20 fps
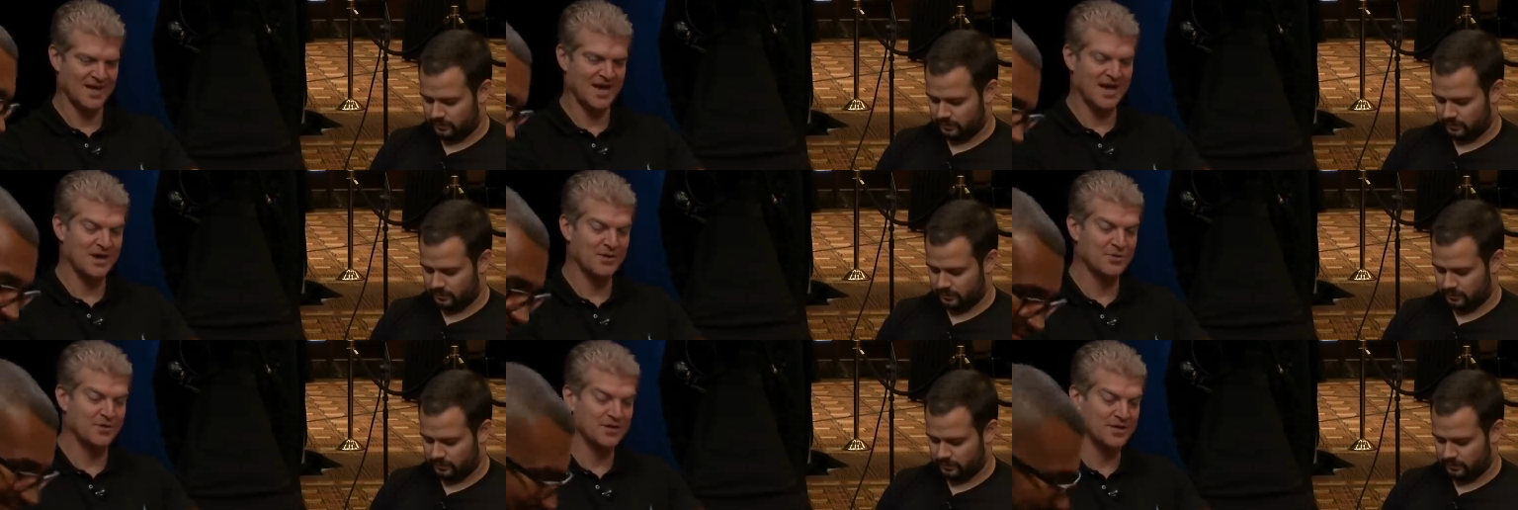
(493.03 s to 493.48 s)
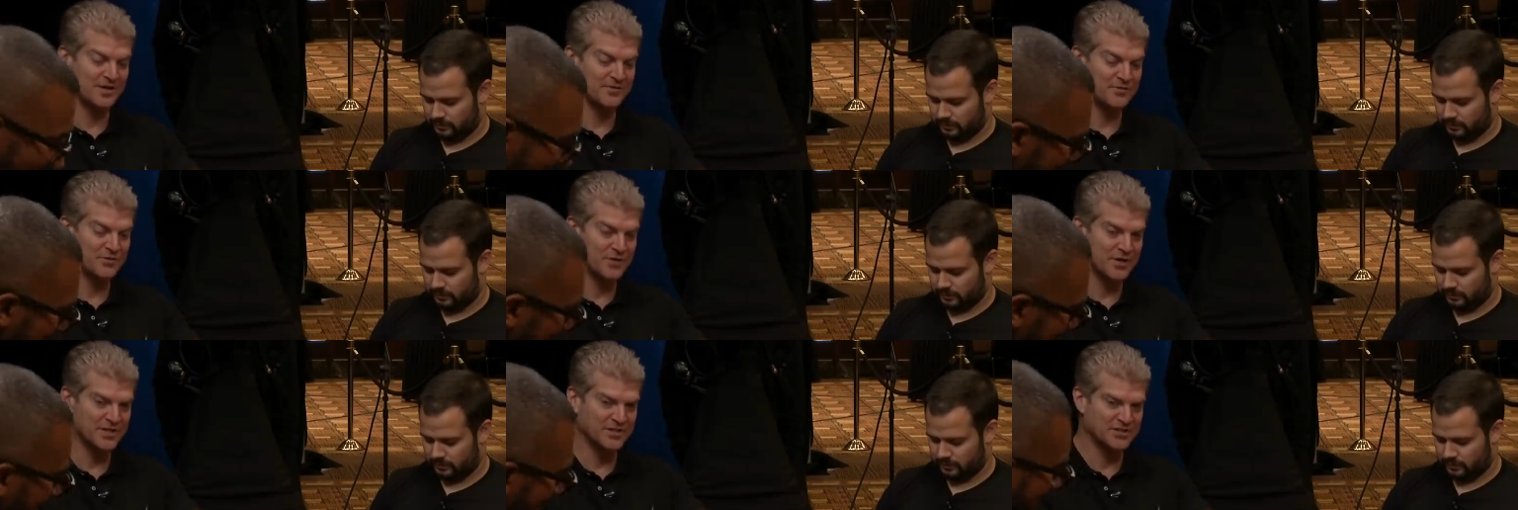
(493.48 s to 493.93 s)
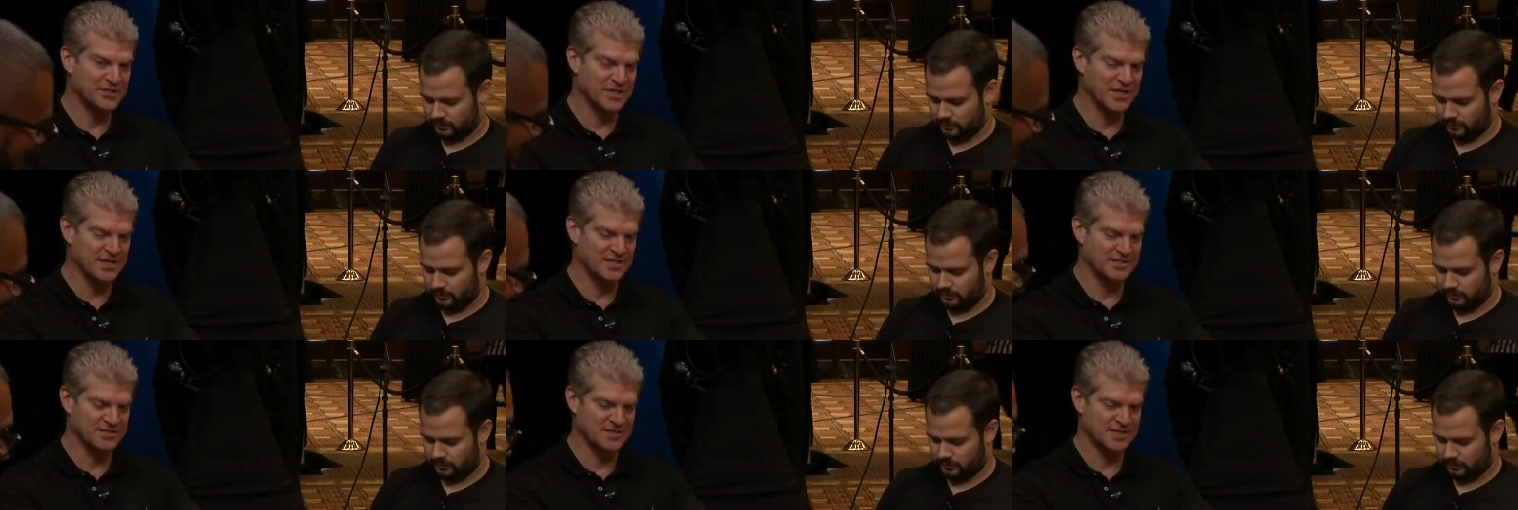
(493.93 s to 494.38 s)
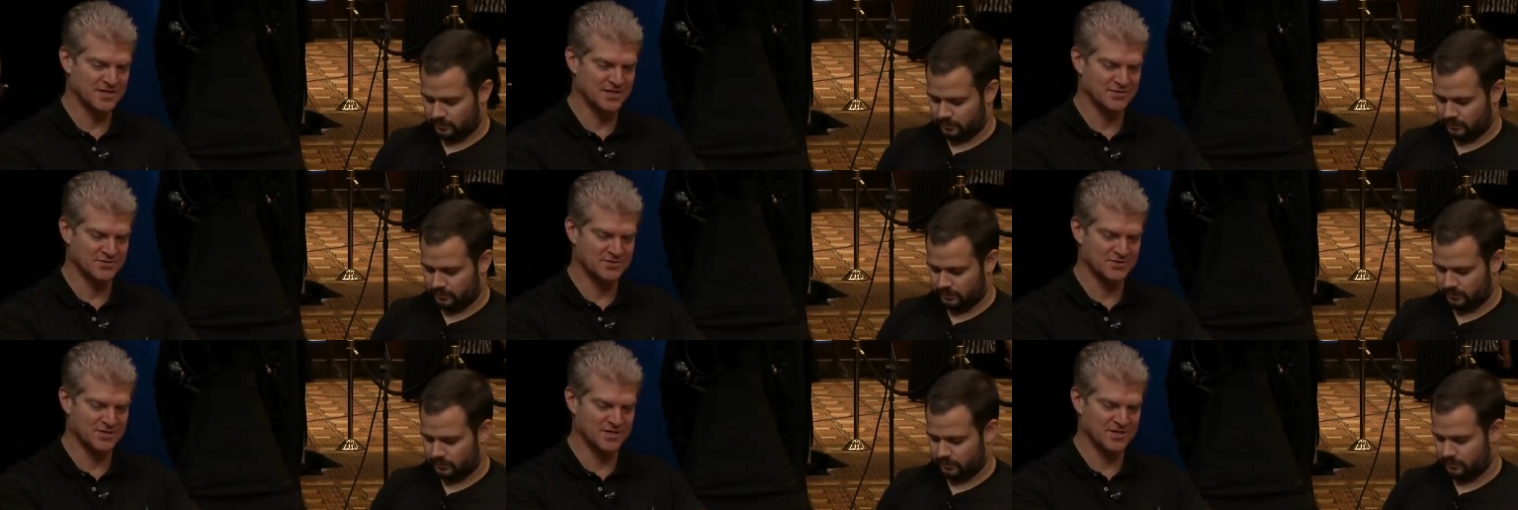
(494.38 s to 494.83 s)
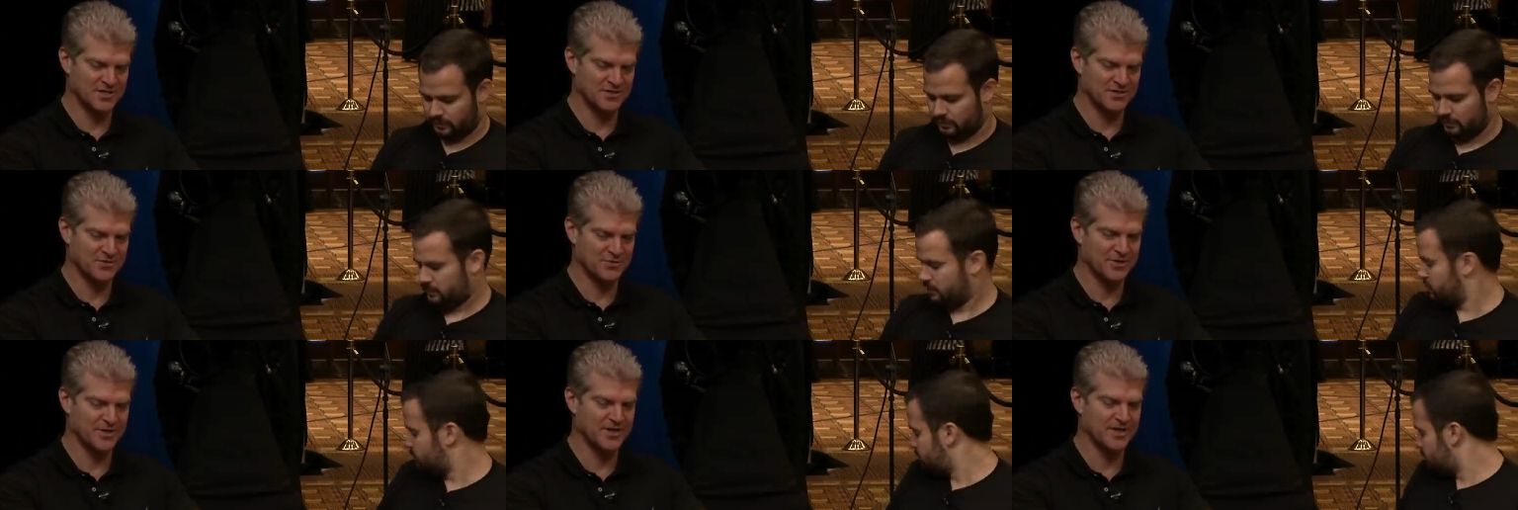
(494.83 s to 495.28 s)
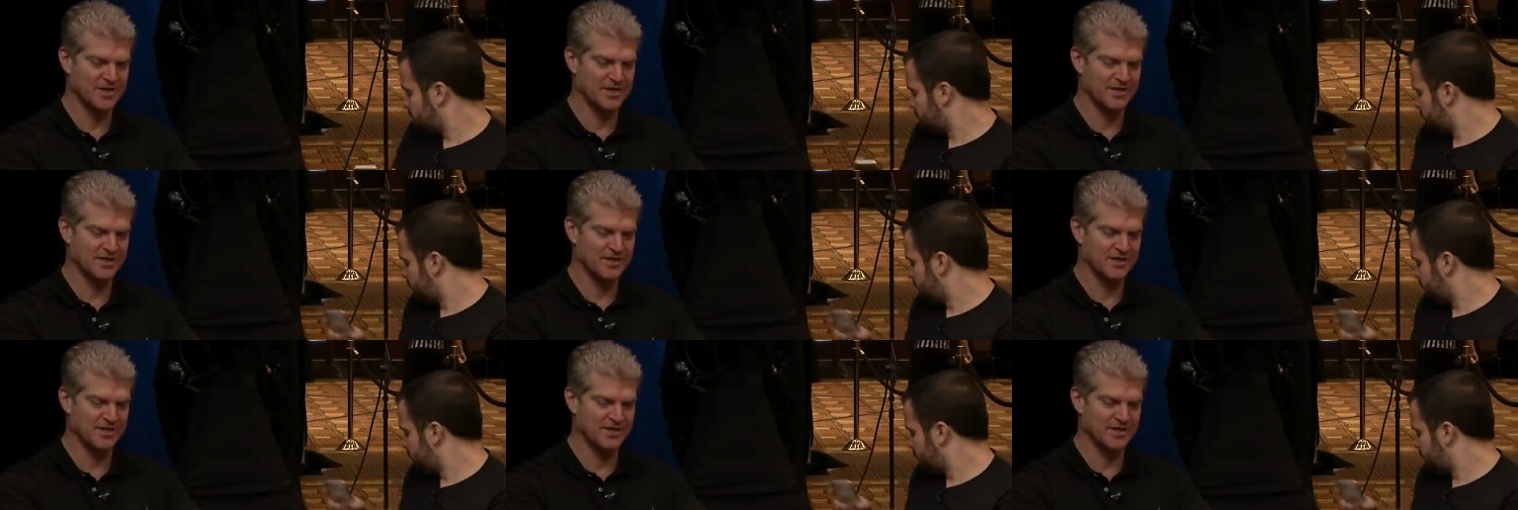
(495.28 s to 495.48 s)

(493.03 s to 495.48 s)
Speaker 1: I will give you a chance now to get three, yeah,